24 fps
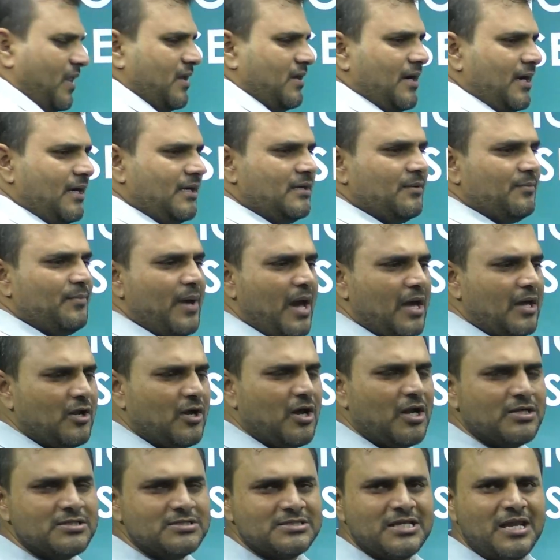right, a ban
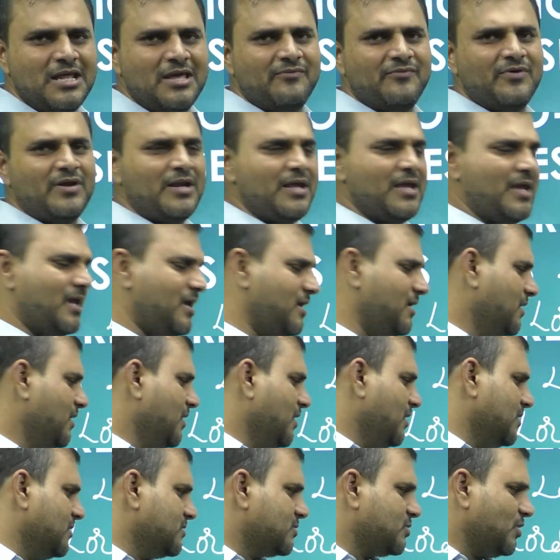on slavery.
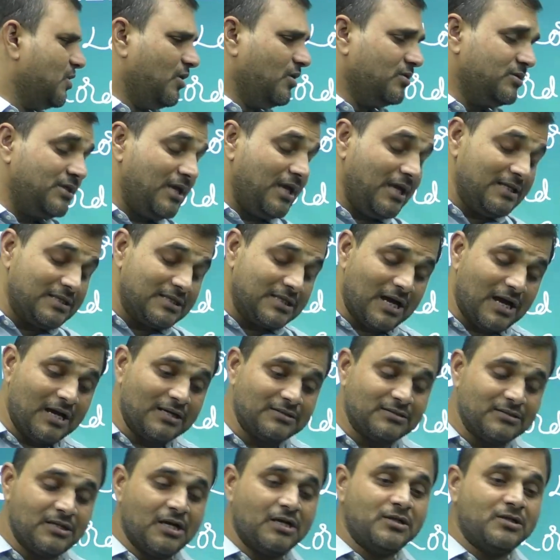So they
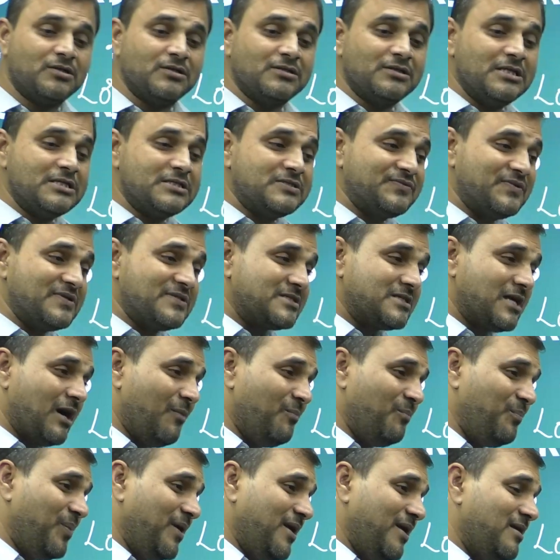thought that this was
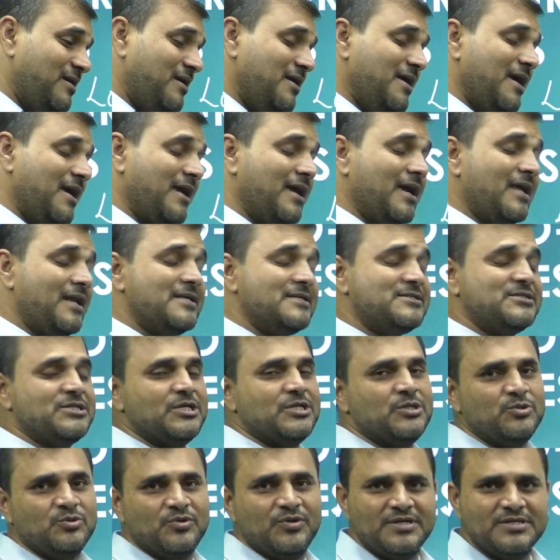completely against
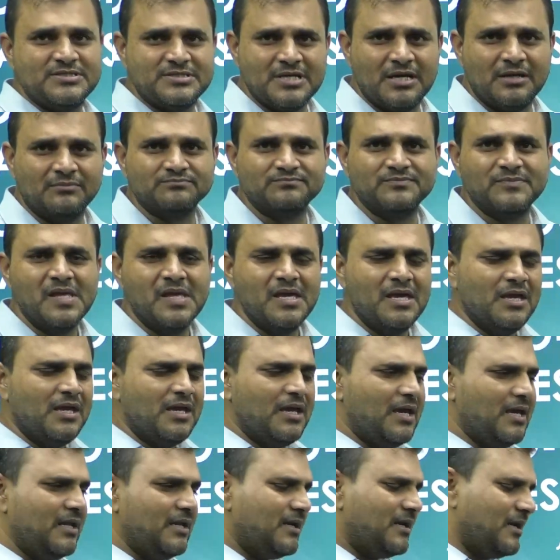Hinduism.
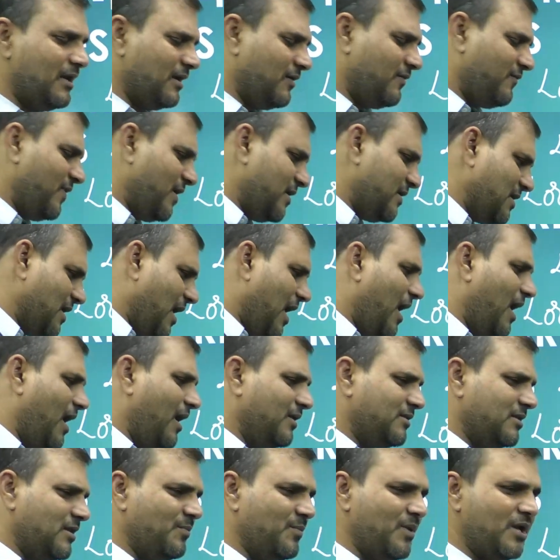In
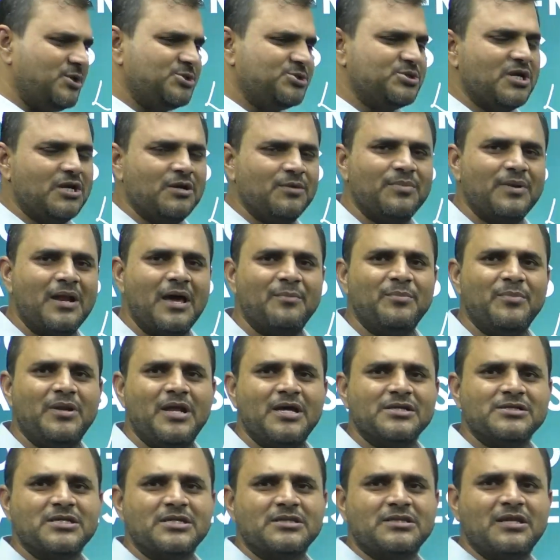Rigveda, they mentioned
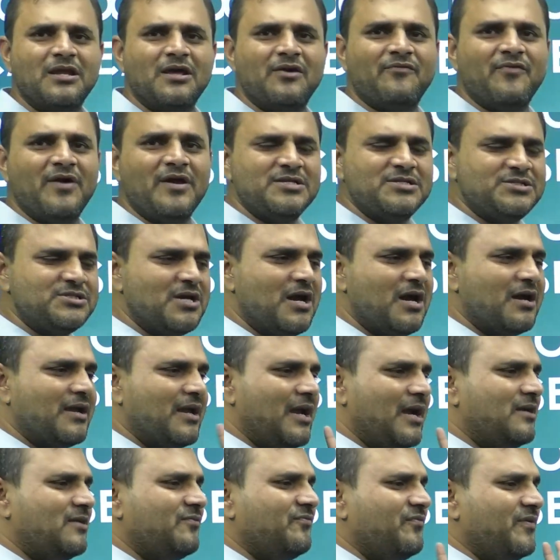Brahmana, Kshatriya, Vaishya
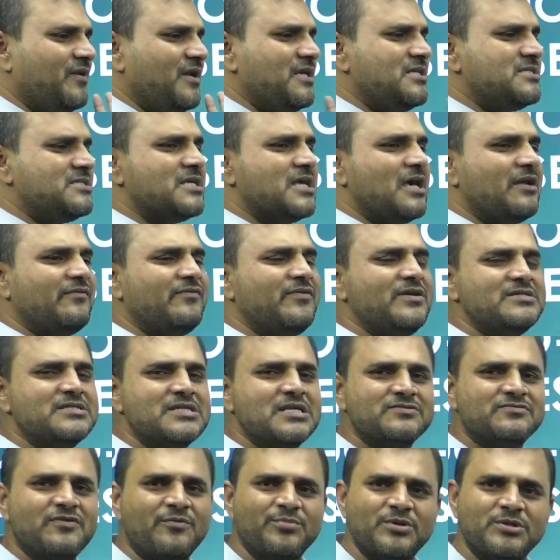get free
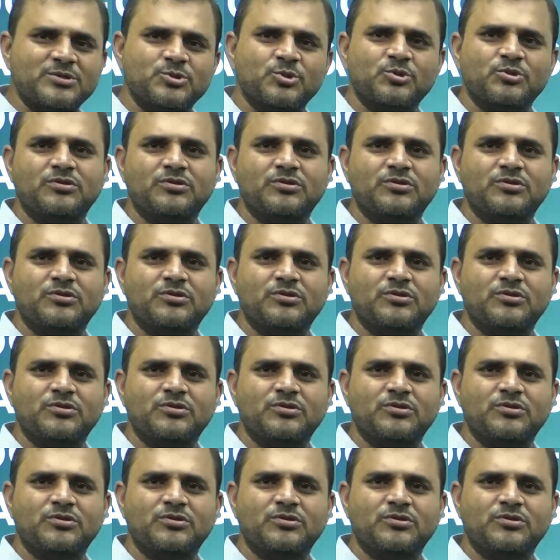services from the